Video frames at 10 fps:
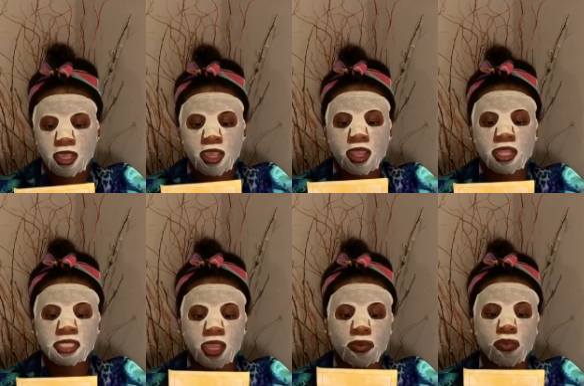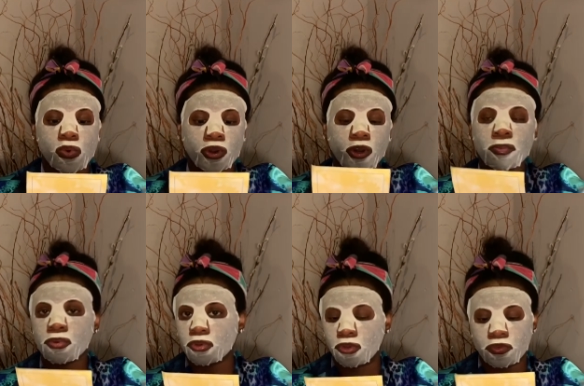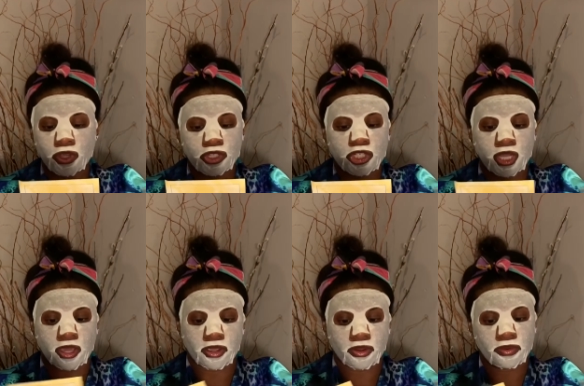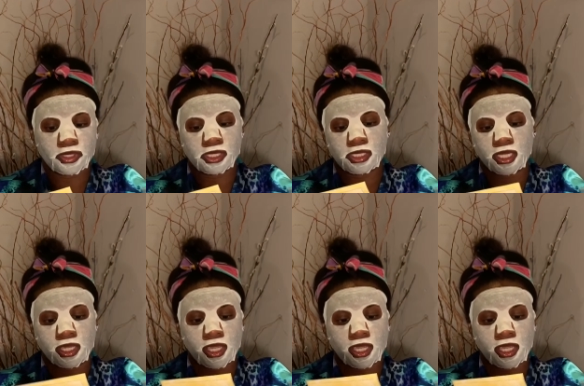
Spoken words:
It's a waterproof shadow stick,